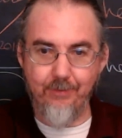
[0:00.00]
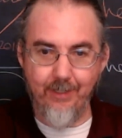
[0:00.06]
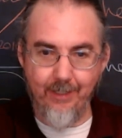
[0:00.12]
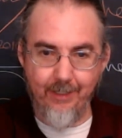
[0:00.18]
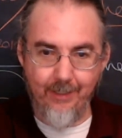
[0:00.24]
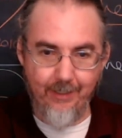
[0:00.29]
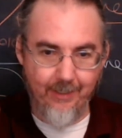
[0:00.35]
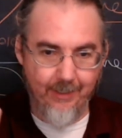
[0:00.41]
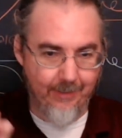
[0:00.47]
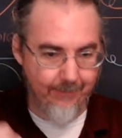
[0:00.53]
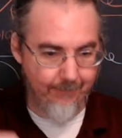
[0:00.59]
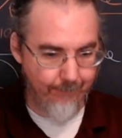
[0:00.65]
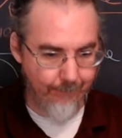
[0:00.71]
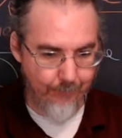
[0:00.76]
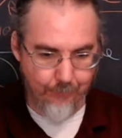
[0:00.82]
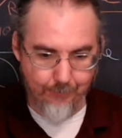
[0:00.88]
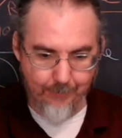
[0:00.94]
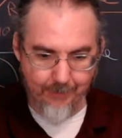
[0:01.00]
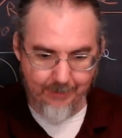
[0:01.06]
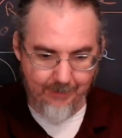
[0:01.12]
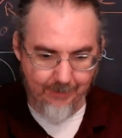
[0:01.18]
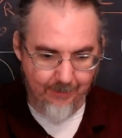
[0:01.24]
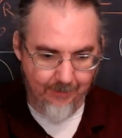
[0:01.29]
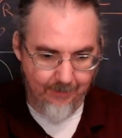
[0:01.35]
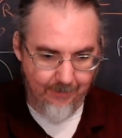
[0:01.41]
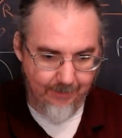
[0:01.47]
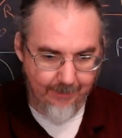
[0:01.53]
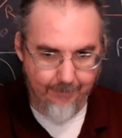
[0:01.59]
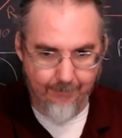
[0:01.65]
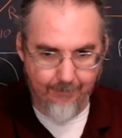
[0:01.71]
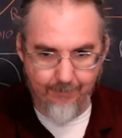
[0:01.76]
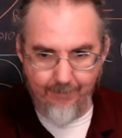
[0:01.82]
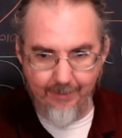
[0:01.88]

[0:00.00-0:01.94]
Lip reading: and then there's money that